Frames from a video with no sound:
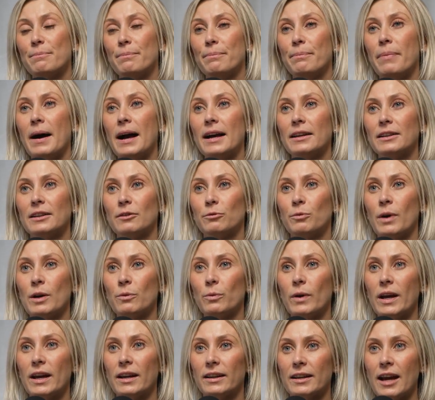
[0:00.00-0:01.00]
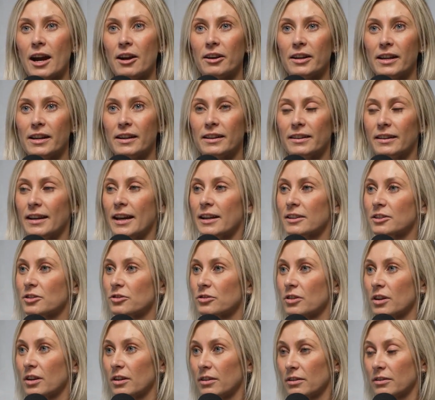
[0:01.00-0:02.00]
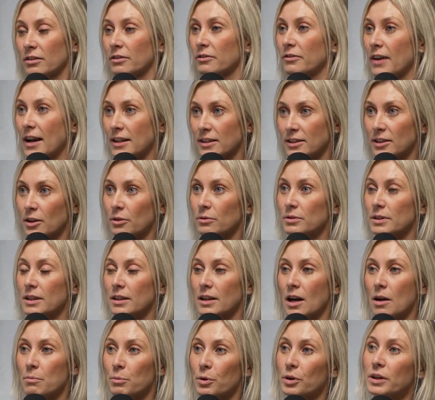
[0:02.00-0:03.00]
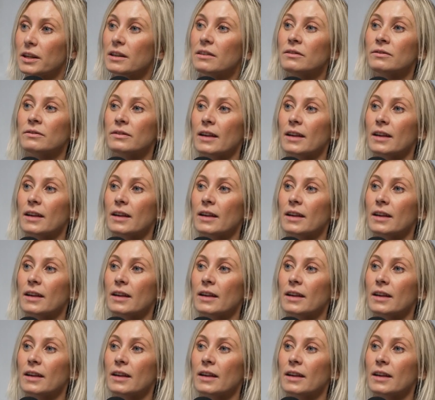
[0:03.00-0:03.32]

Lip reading: But when we're carrying extra fat cells in our body,